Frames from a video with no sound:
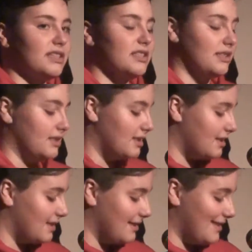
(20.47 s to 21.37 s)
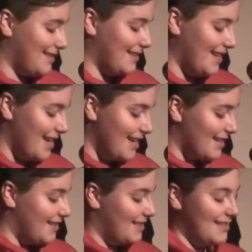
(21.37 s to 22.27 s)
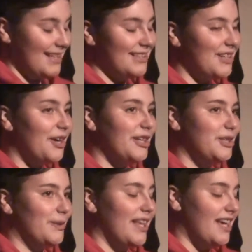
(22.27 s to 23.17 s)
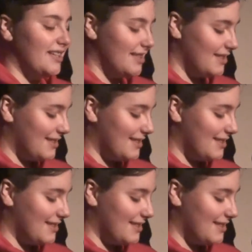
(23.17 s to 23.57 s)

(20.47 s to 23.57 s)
listens. Till it's already too late.